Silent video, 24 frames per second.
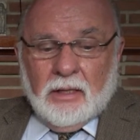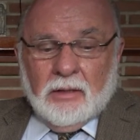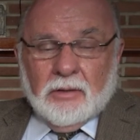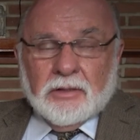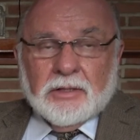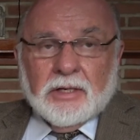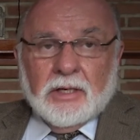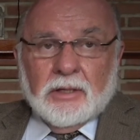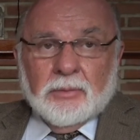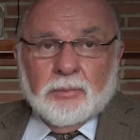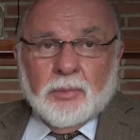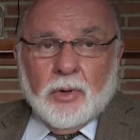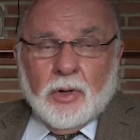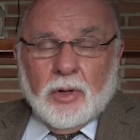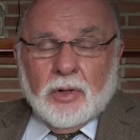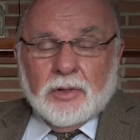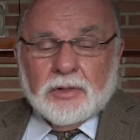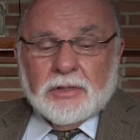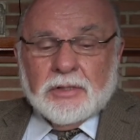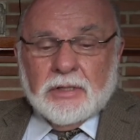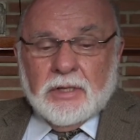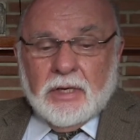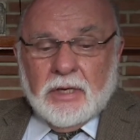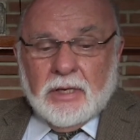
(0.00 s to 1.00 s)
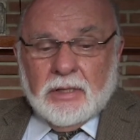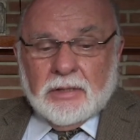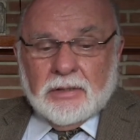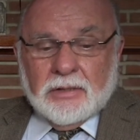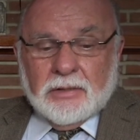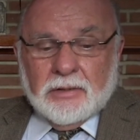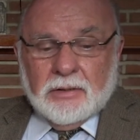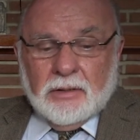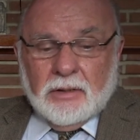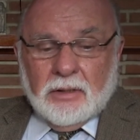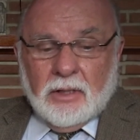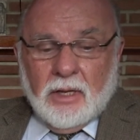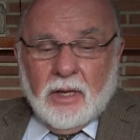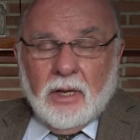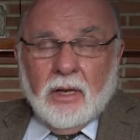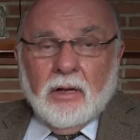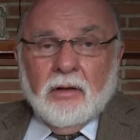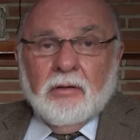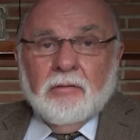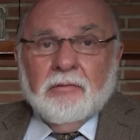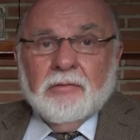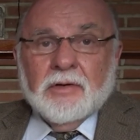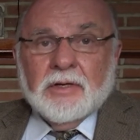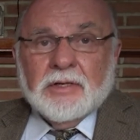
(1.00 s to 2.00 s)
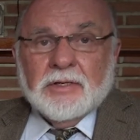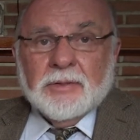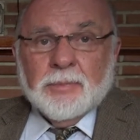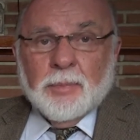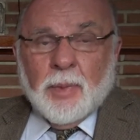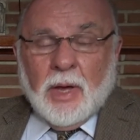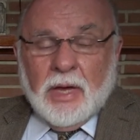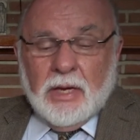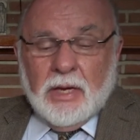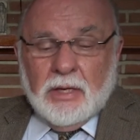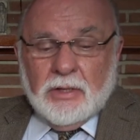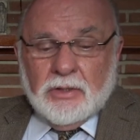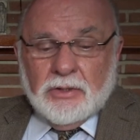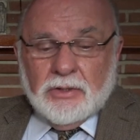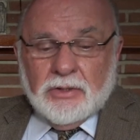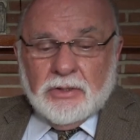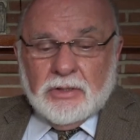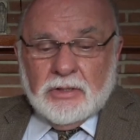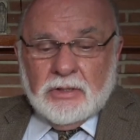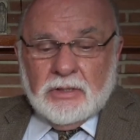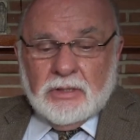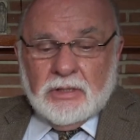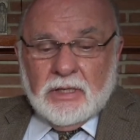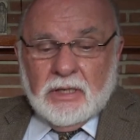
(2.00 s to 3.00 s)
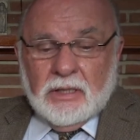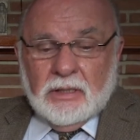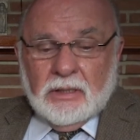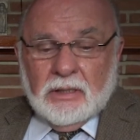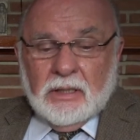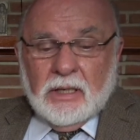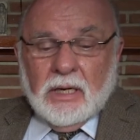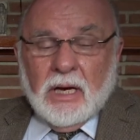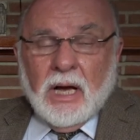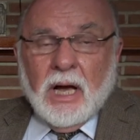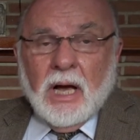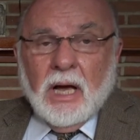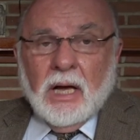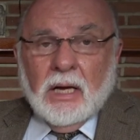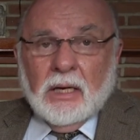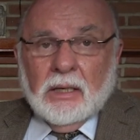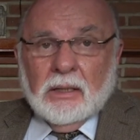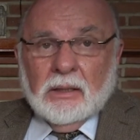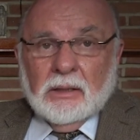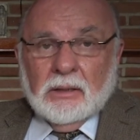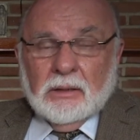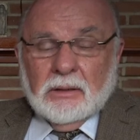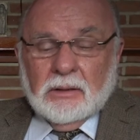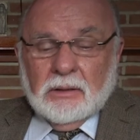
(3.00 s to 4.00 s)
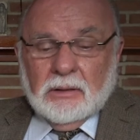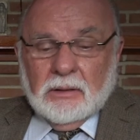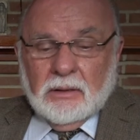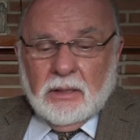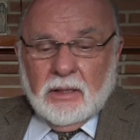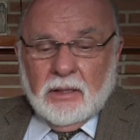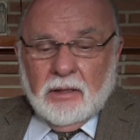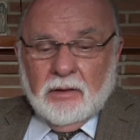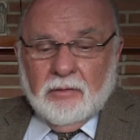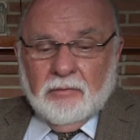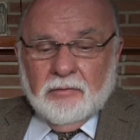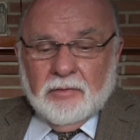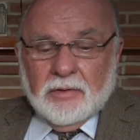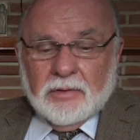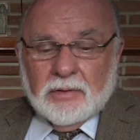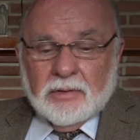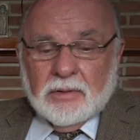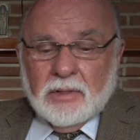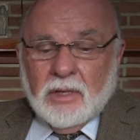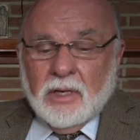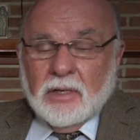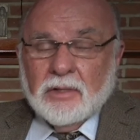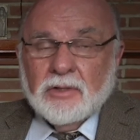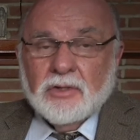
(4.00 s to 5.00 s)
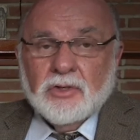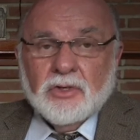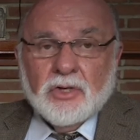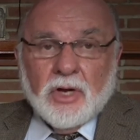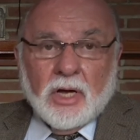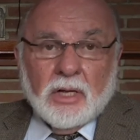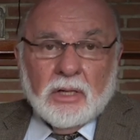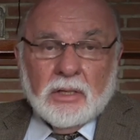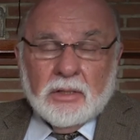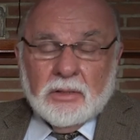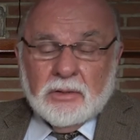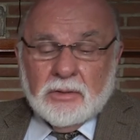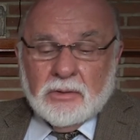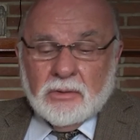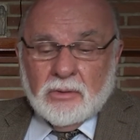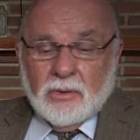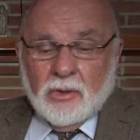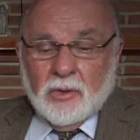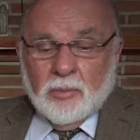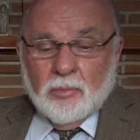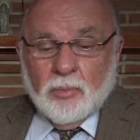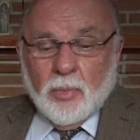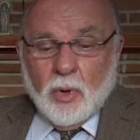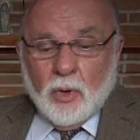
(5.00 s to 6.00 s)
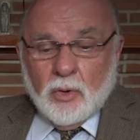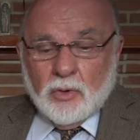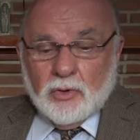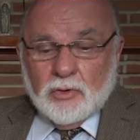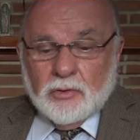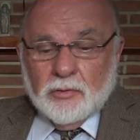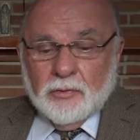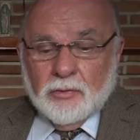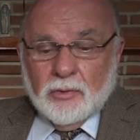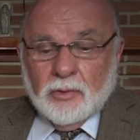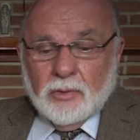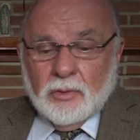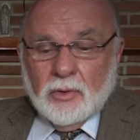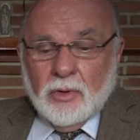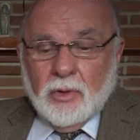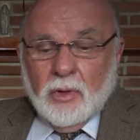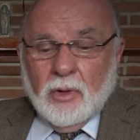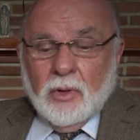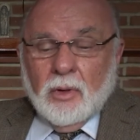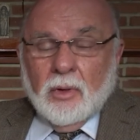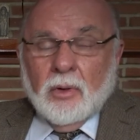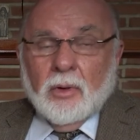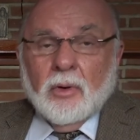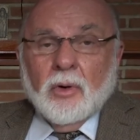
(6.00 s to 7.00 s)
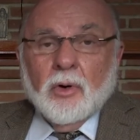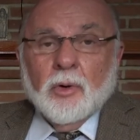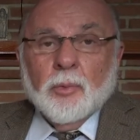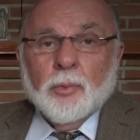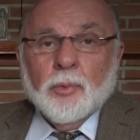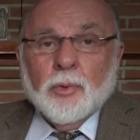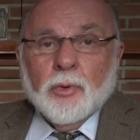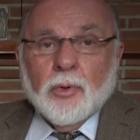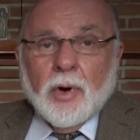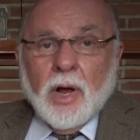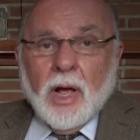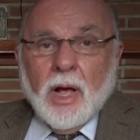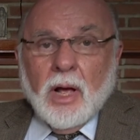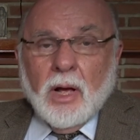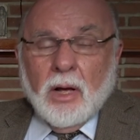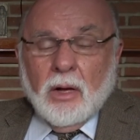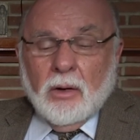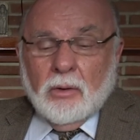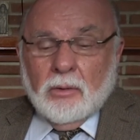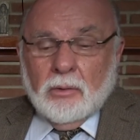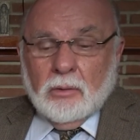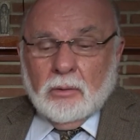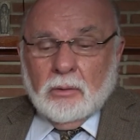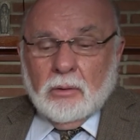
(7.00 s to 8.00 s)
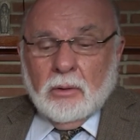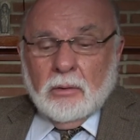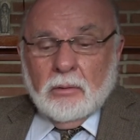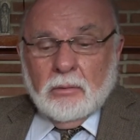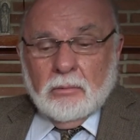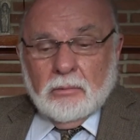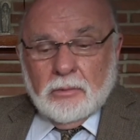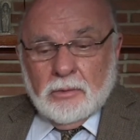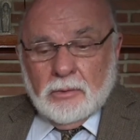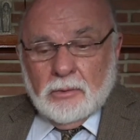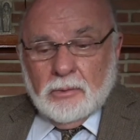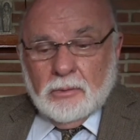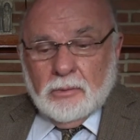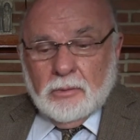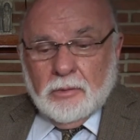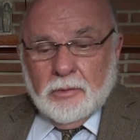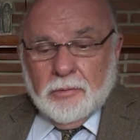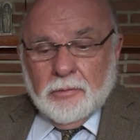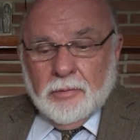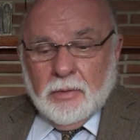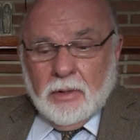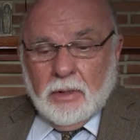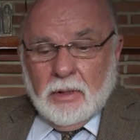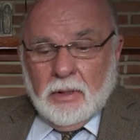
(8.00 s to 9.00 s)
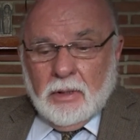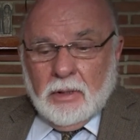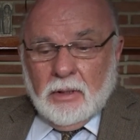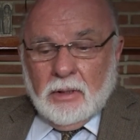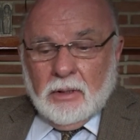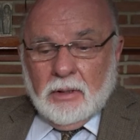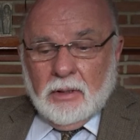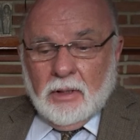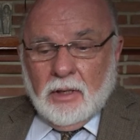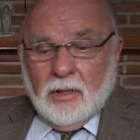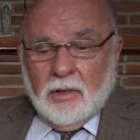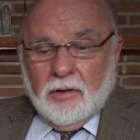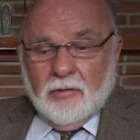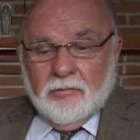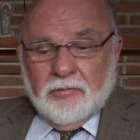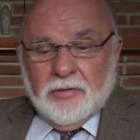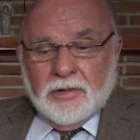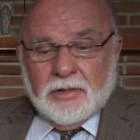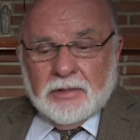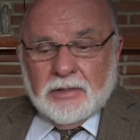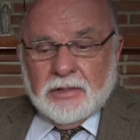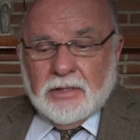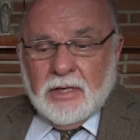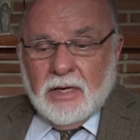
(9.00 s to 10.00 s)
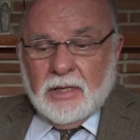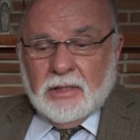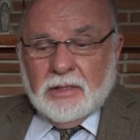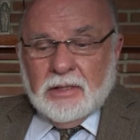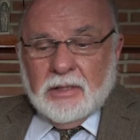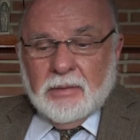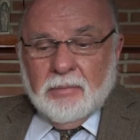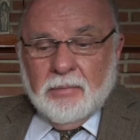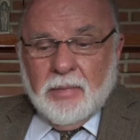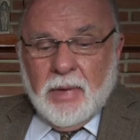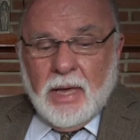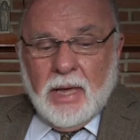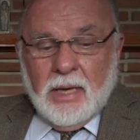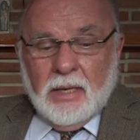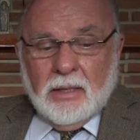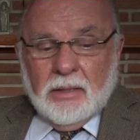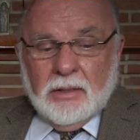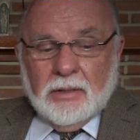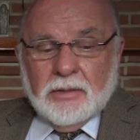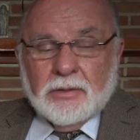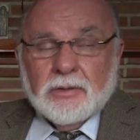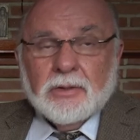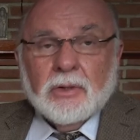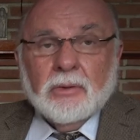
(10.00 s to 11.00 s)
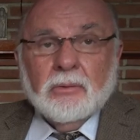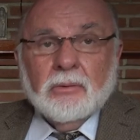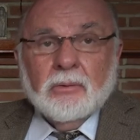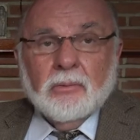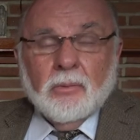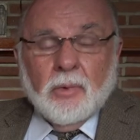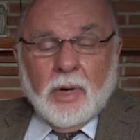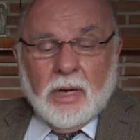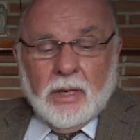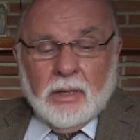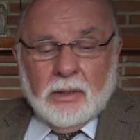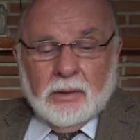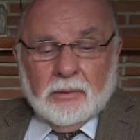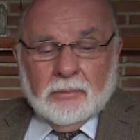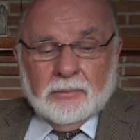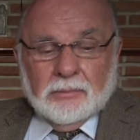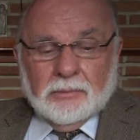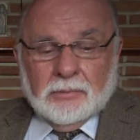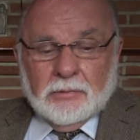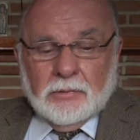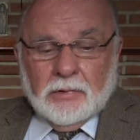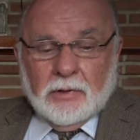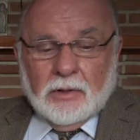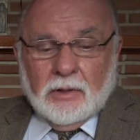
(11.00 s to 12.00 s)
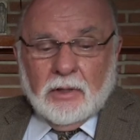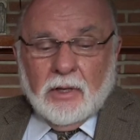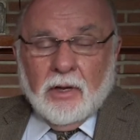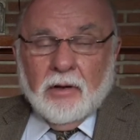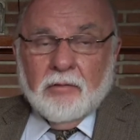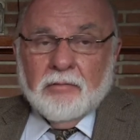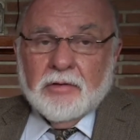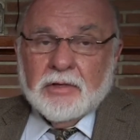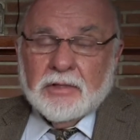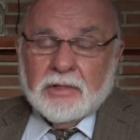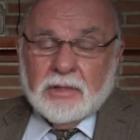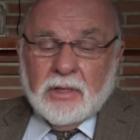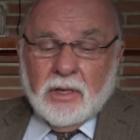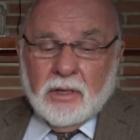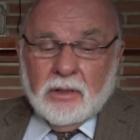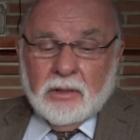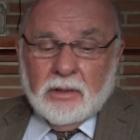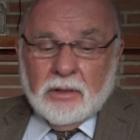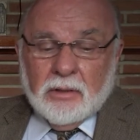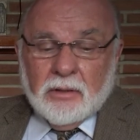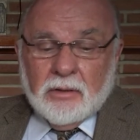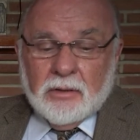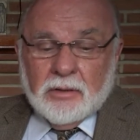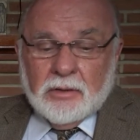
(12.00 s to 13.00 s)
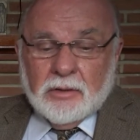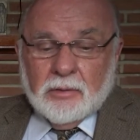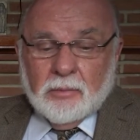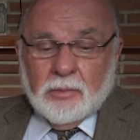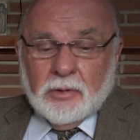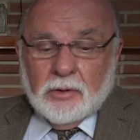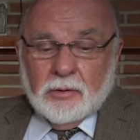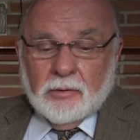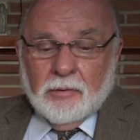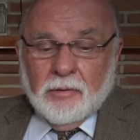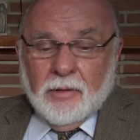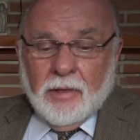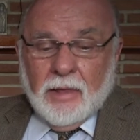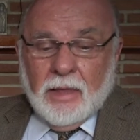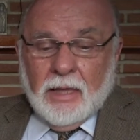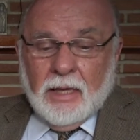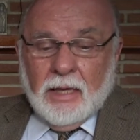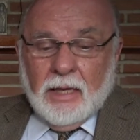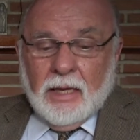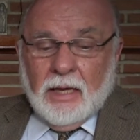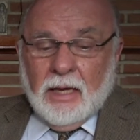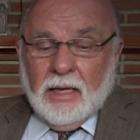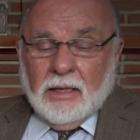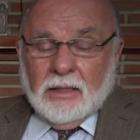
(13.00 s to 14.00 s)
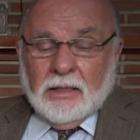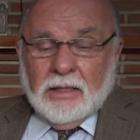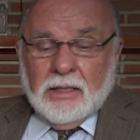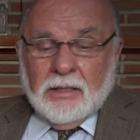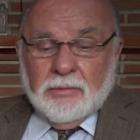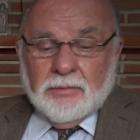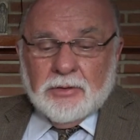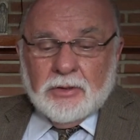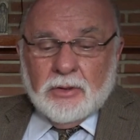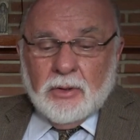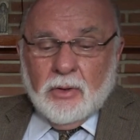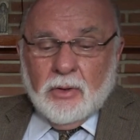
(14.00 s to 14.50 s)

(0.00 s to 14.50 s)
St. Paul says, Love is patient and kind. Love is not jealous or boastful or proud or rude. Love does not demand its own way. Love is not irritable and keeps